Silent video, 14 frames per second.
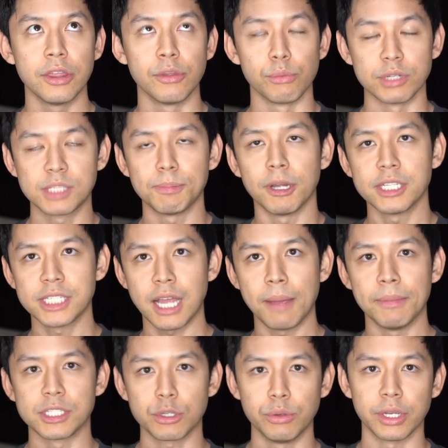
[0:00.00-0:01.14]
response
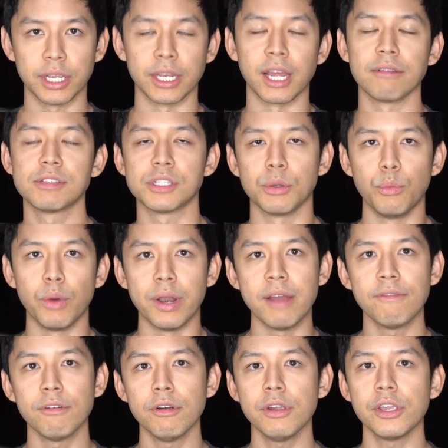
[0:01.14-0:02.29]
time is quick enough. So
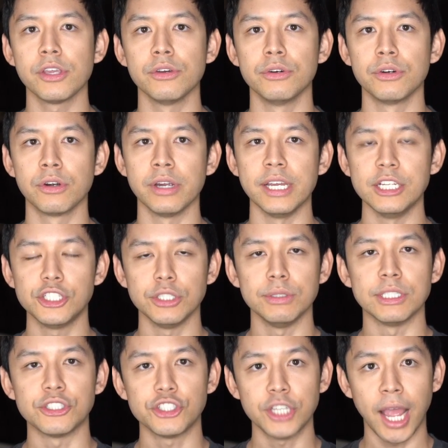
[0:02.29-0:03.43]
whenever you're
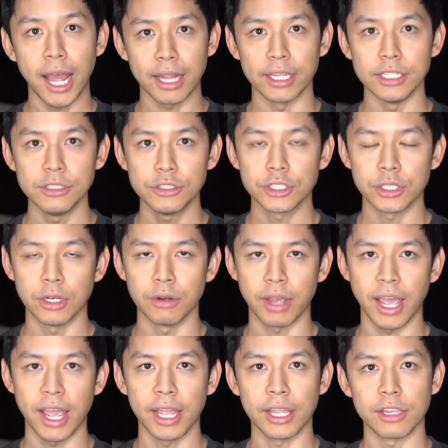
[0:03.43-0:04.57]
issued a challenge,
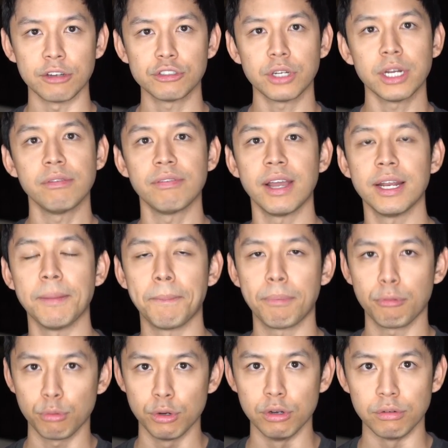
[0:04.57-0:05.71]
okay, and you're trying to find a
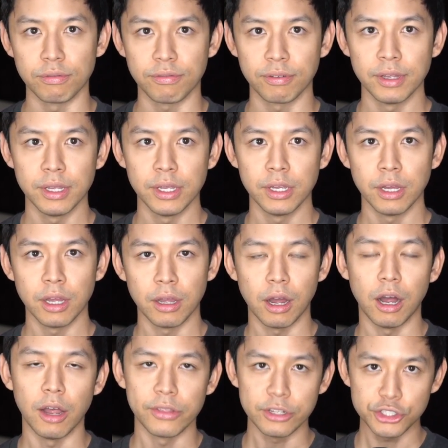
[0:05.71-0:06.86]
proof
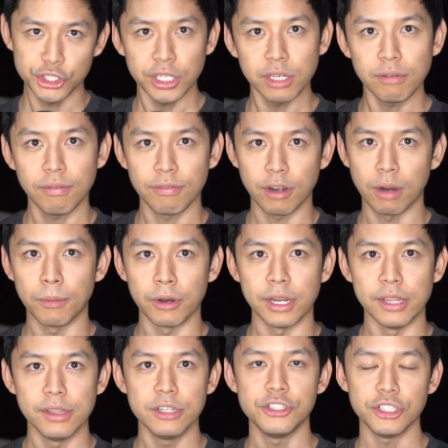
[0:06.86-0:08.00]
on the Chia
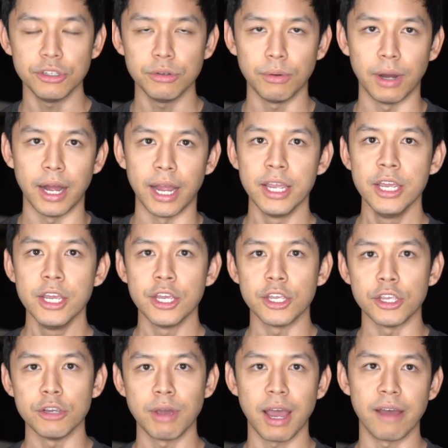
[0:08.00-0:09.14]
farmer in the GUI,
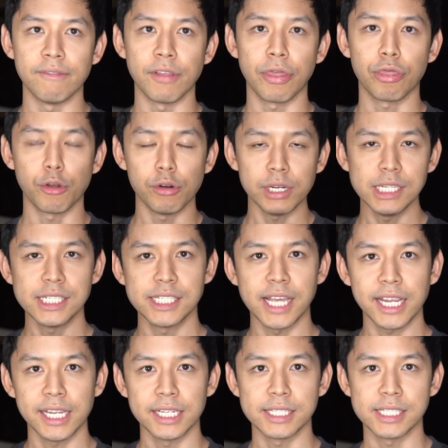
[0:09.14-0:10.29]
you have 30
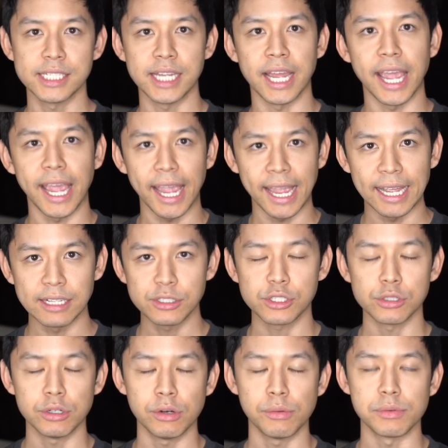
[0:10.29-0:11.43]
seconds to
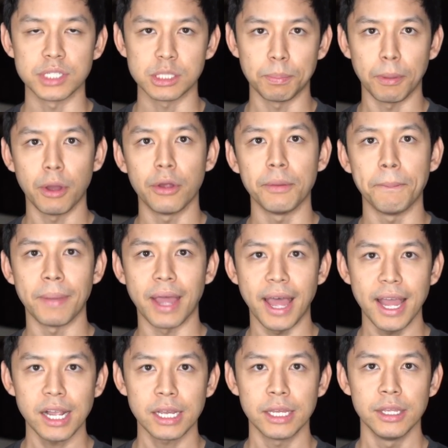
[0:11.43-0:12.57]
answer and respond
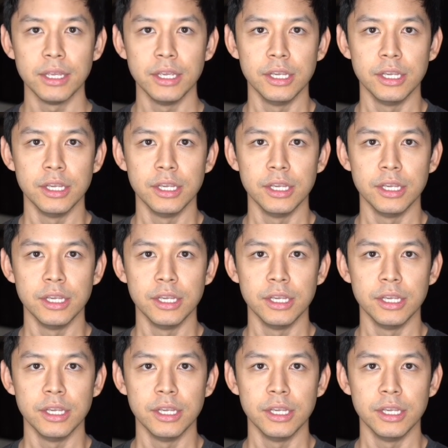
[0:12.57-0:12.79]
back